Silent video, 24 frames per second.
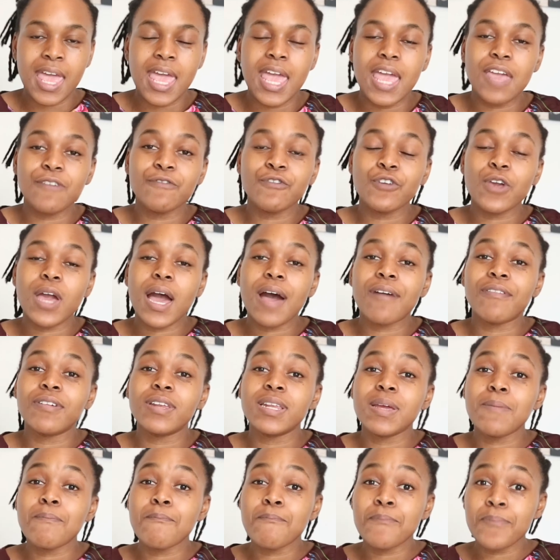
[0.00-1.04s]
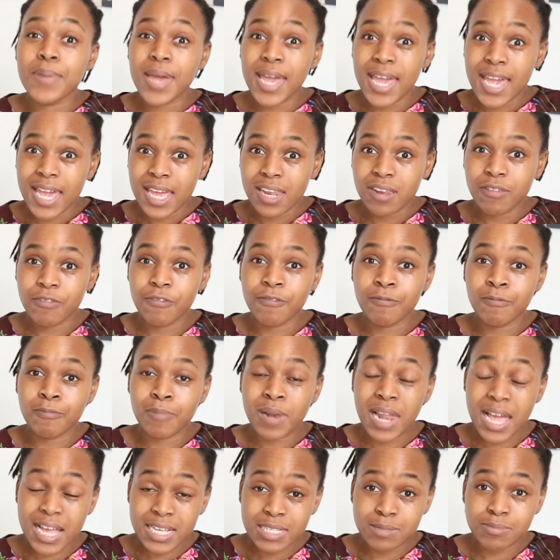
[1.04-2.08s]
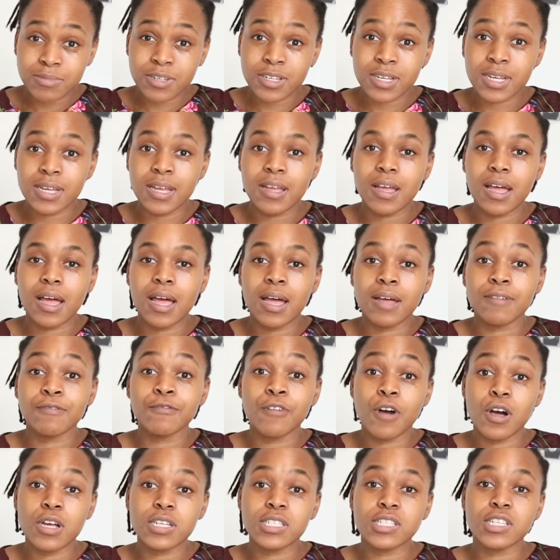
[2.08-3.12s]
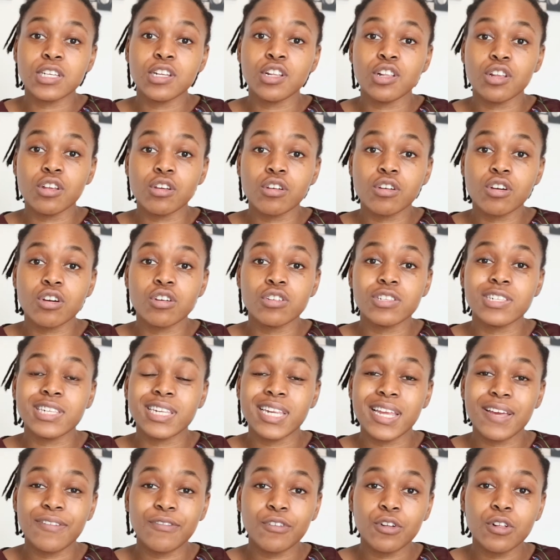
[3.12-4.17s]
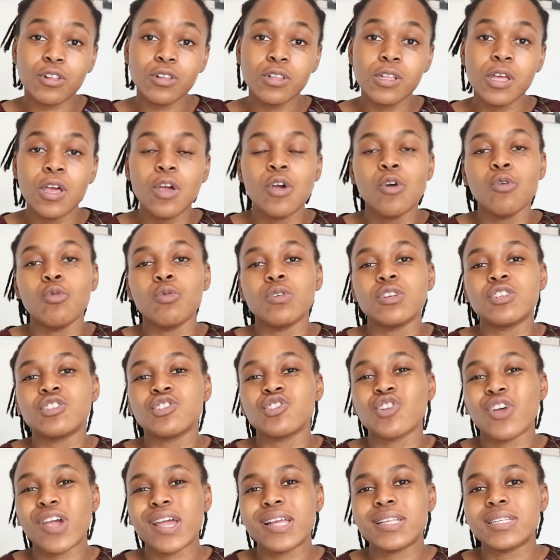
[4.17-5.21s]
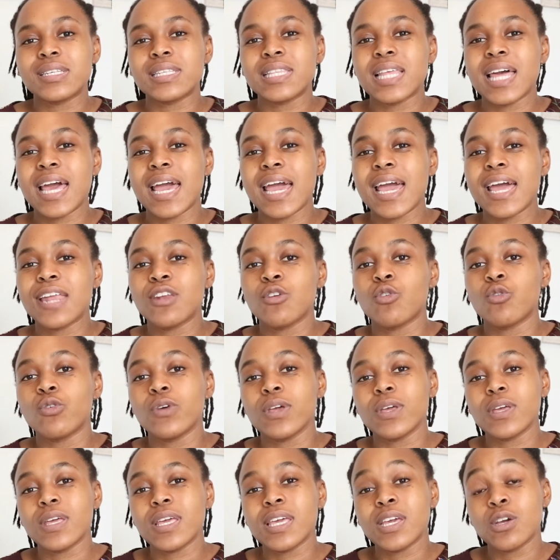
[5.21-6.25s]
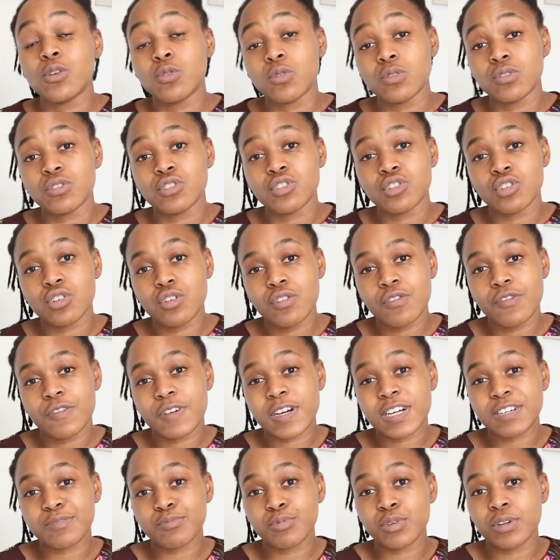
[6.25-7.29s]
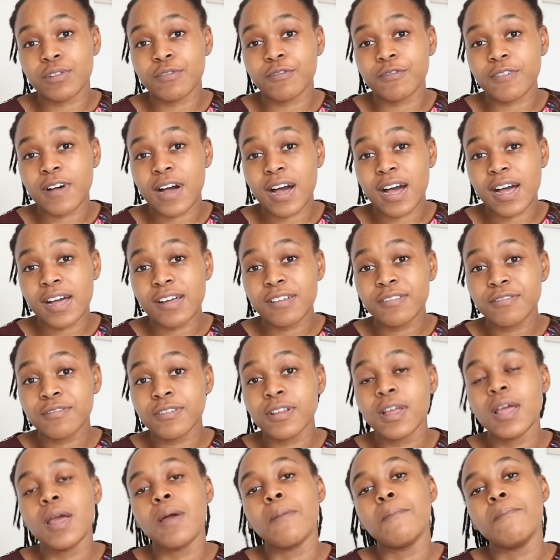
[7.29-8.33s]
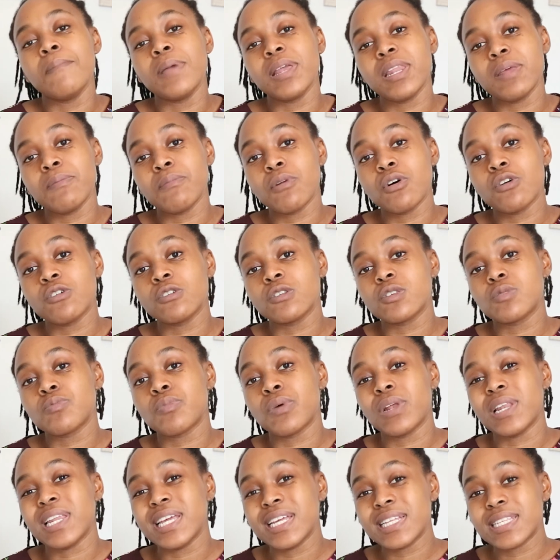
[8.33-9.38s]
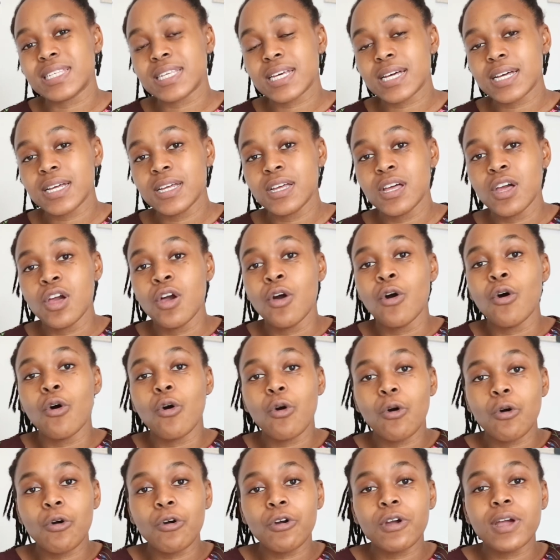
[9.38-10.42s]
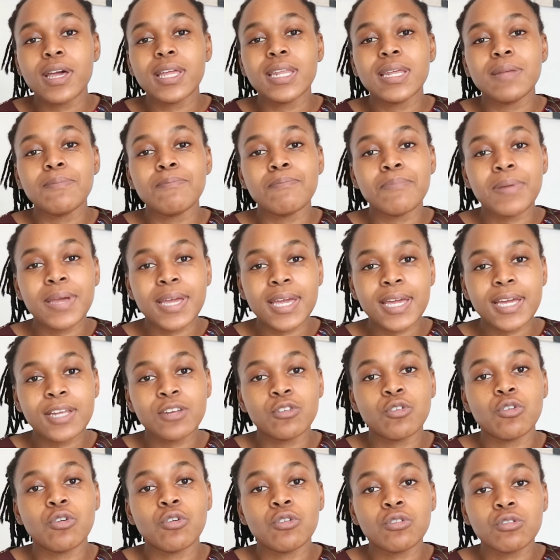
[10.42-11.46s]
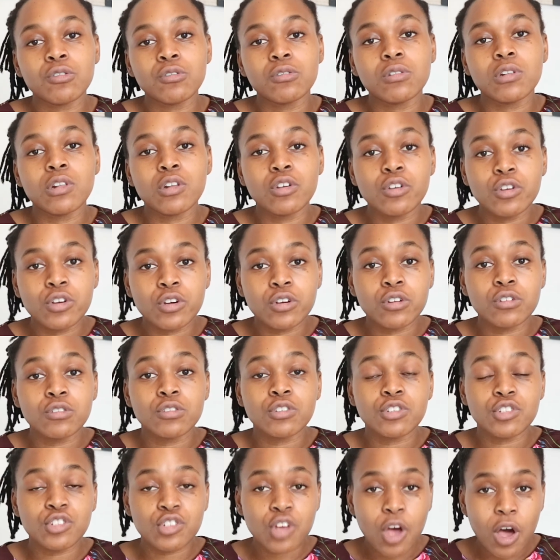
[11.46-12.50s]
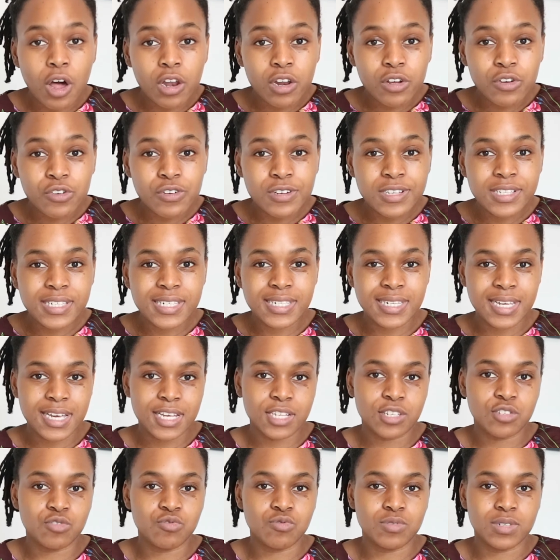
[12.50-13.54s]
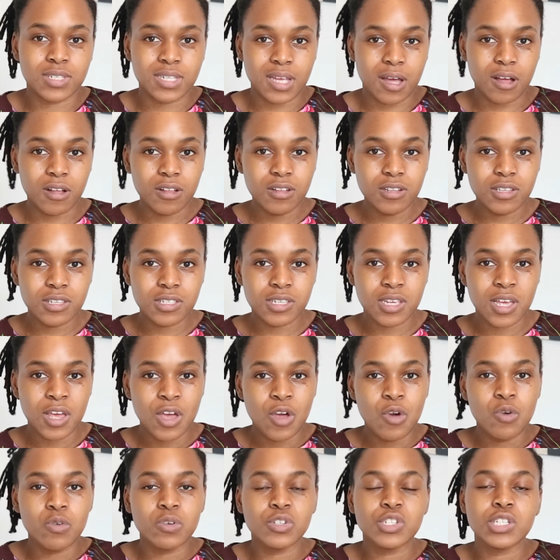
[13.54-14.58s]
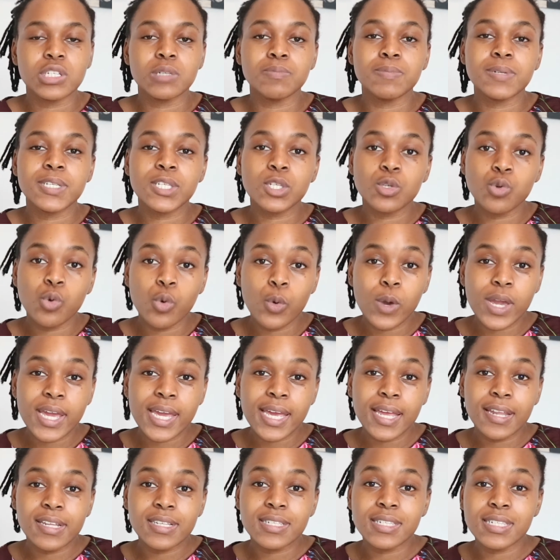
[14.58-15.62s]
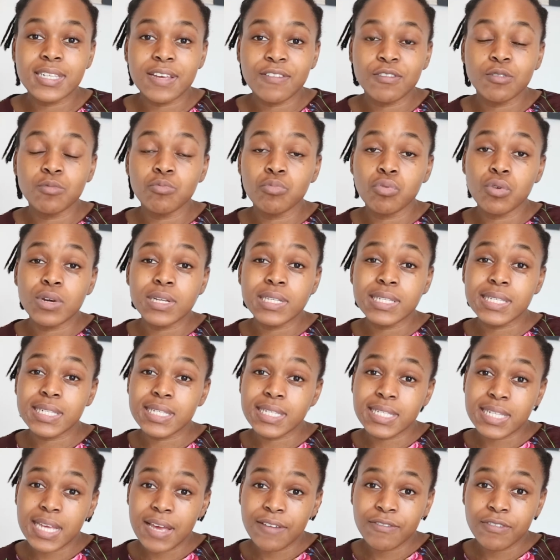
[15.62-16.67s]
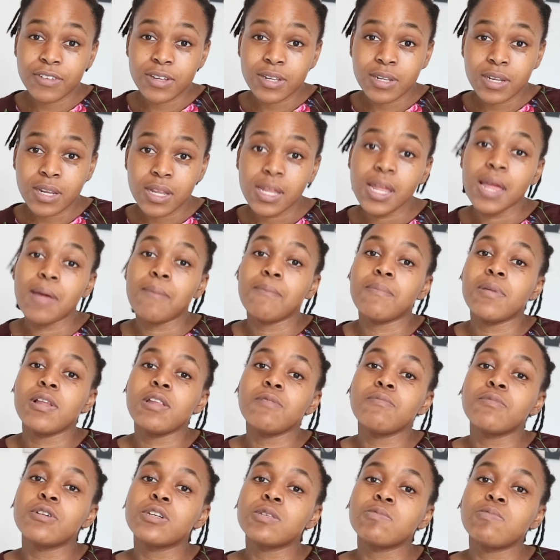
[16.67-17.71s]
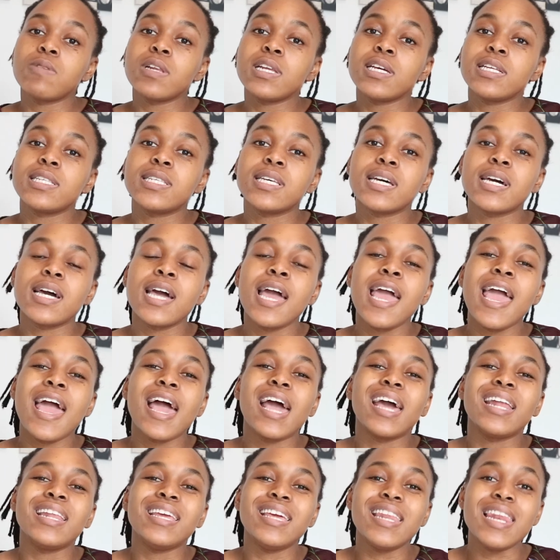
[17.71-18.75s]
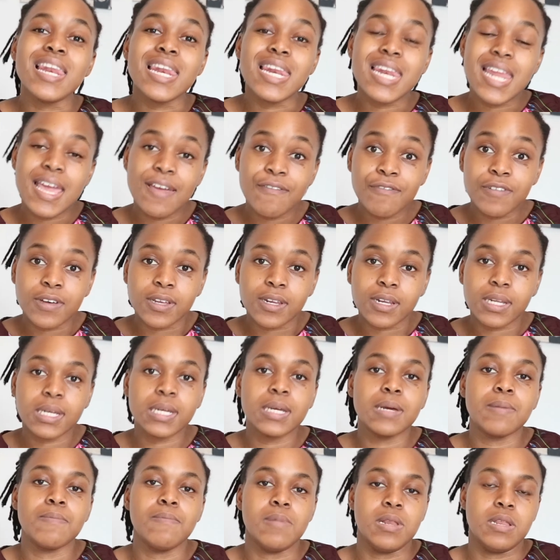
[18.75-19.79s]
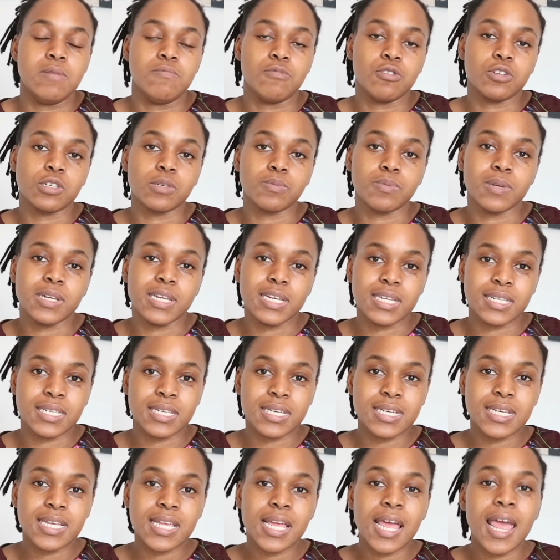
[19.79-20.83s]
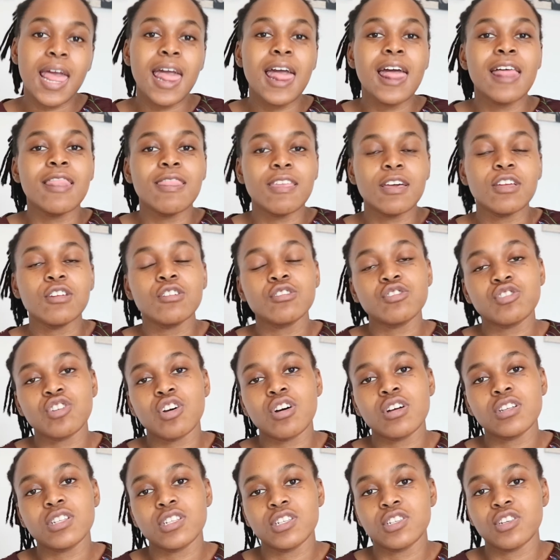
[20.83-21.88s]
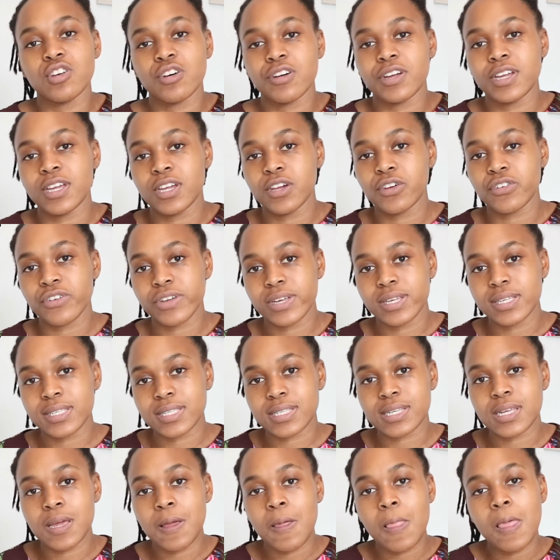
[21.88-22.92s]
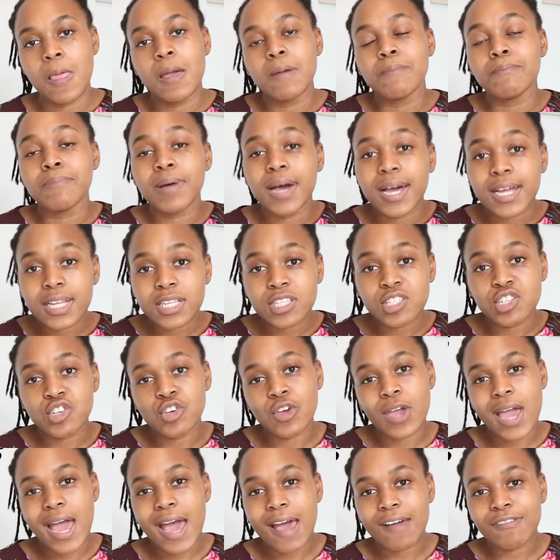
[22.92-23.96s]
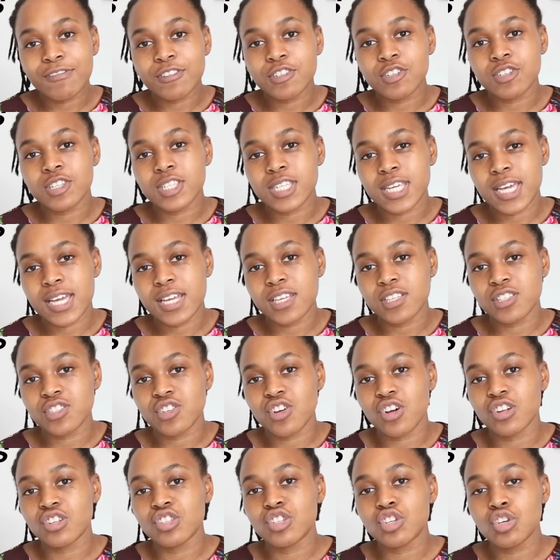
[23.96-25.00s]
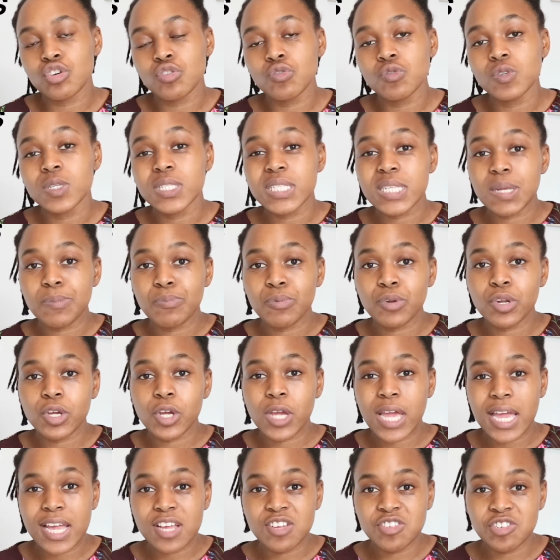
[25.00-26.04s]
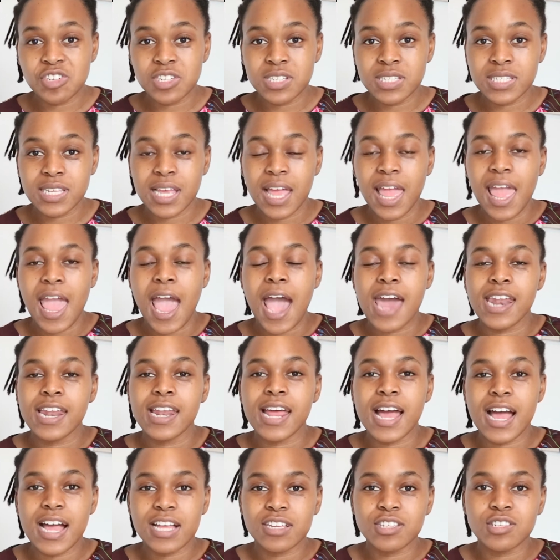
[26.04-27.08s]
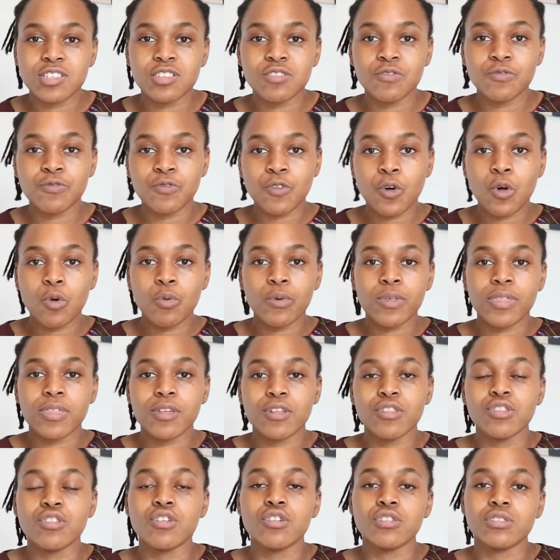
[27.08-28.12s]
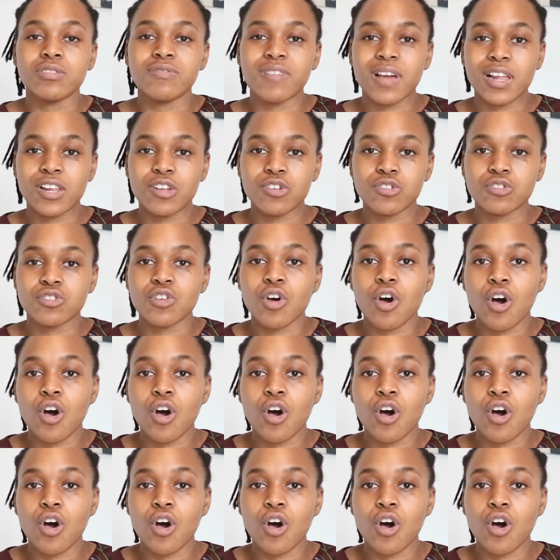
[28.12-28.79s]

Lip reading: If you have an impaired plasma fasting glucose level, which is greater than or equal to 5.5 millimoles per liter, or an impaired oral glucose tolerance test result, which is between 7.7 millimoles per liter and 11 millimoles per liter, then your chances are increased. But you have to test on 2 separate occasions, and it has to fall within those values